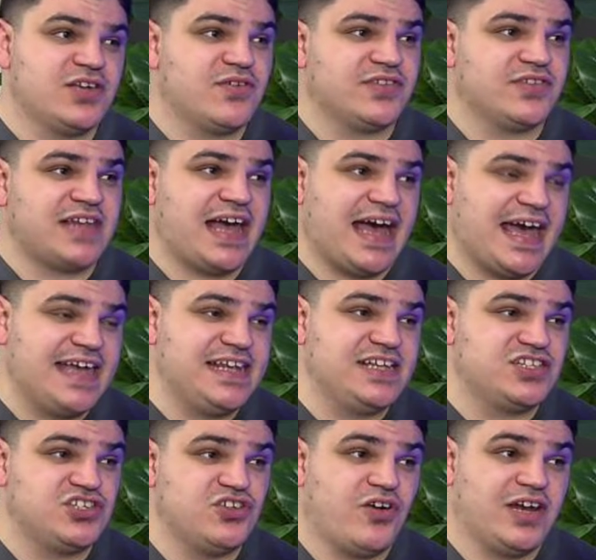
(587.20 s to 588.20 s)
you got that
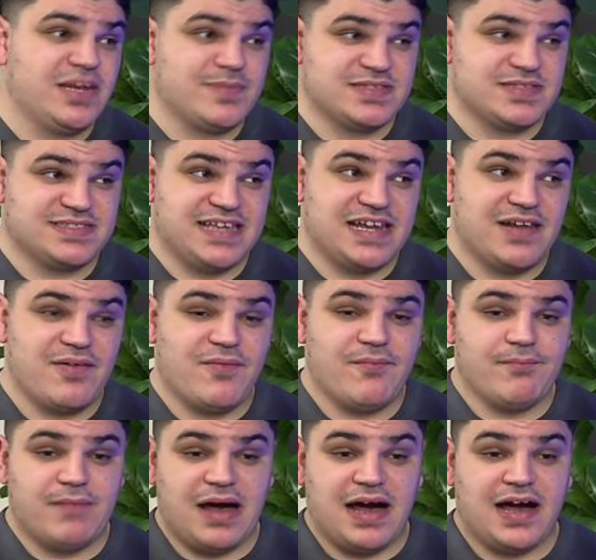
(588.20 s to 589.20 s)
80 to 90%
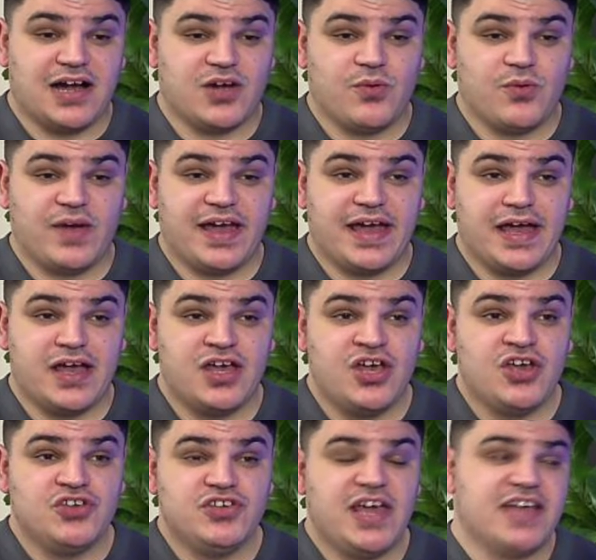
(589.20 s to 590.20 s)
mark where,
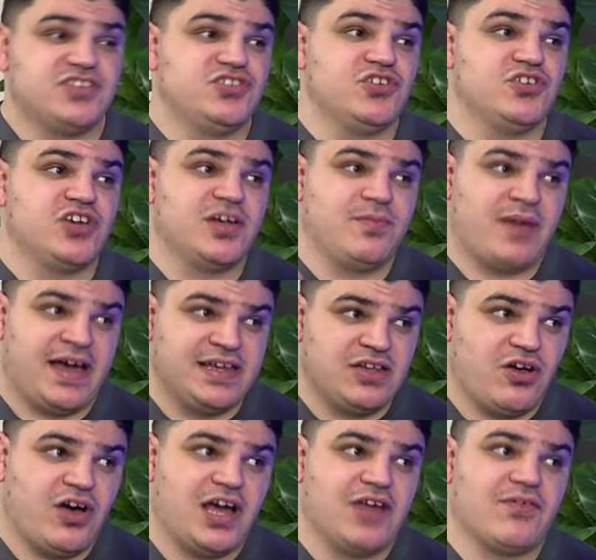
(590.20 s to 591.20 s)
yes, you can pay
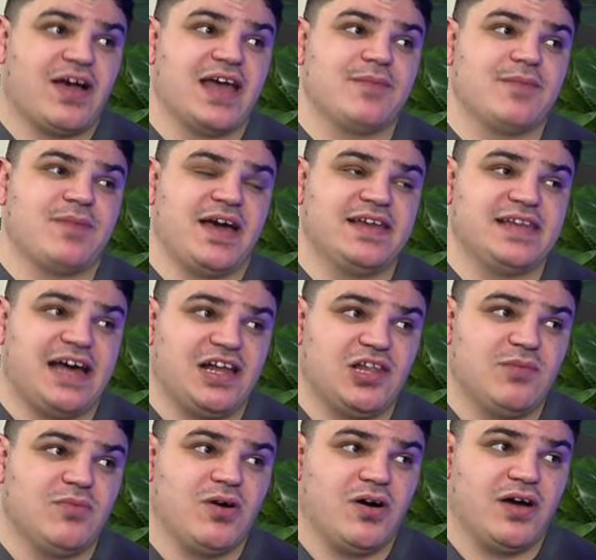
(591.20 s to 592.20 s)
the high rate, pay the
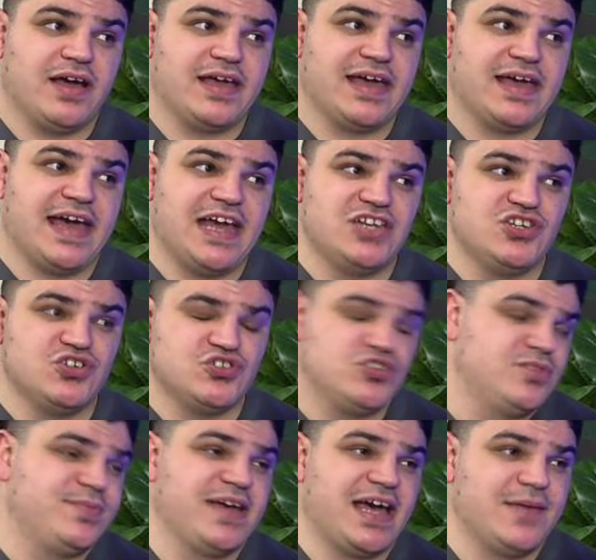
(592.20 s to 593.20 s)
LMI, and you
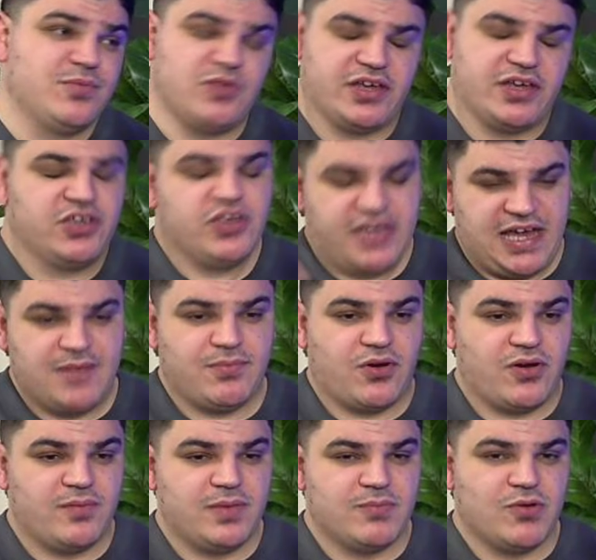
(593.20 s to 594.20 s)
should be able, like you can
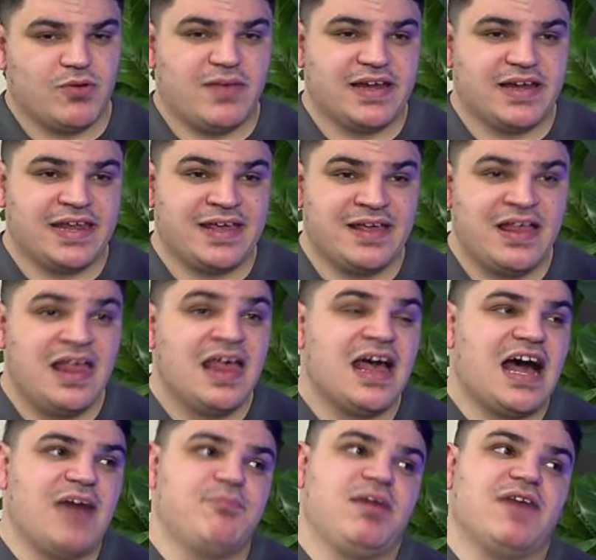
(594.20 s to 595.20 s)
borrow a bit more money.
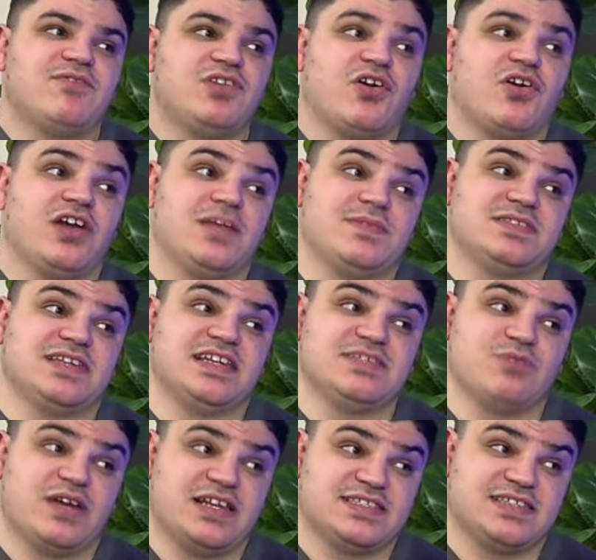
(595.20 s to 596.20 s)
Above 90%
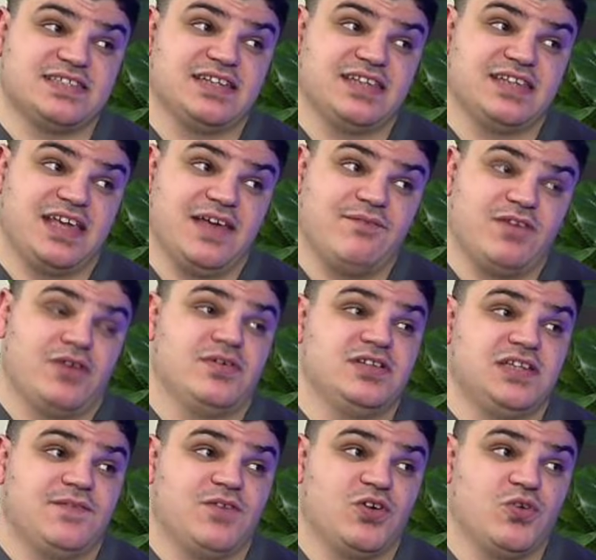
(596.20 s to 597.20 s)
is when it starts to get very
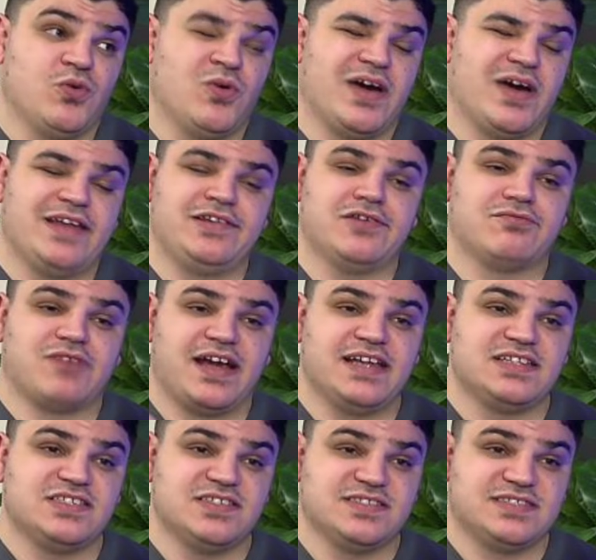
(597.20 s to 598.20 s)
difficult, and the
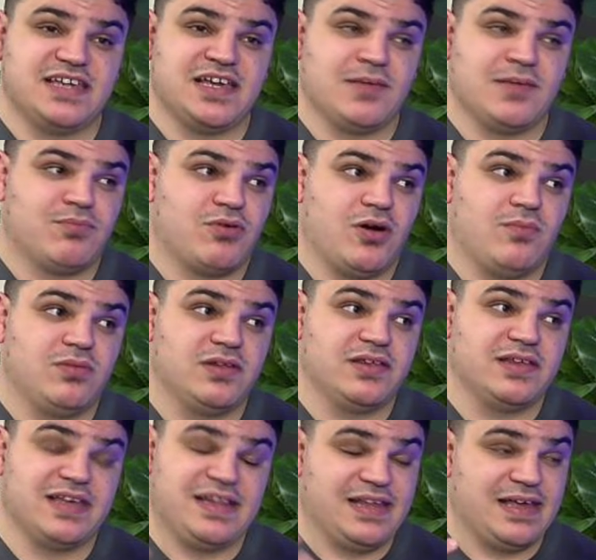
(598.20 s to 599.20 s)
rates you see are
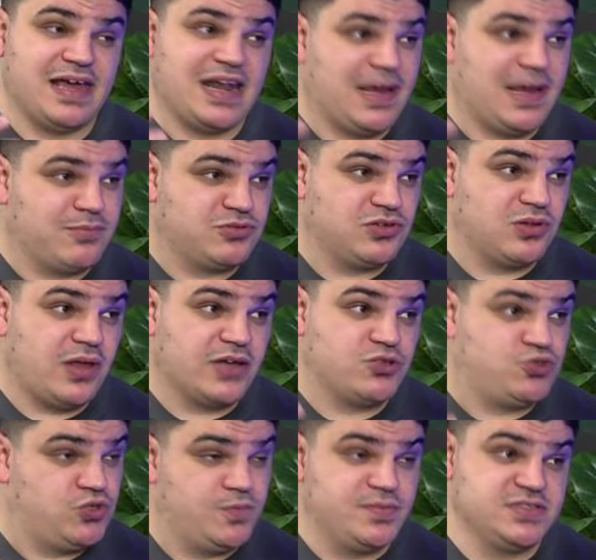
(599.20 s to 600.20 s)
probably can get up to
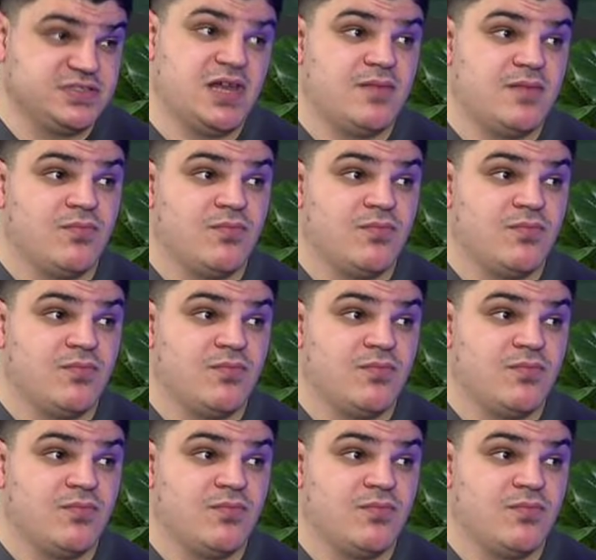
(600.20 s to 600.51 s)
like 2%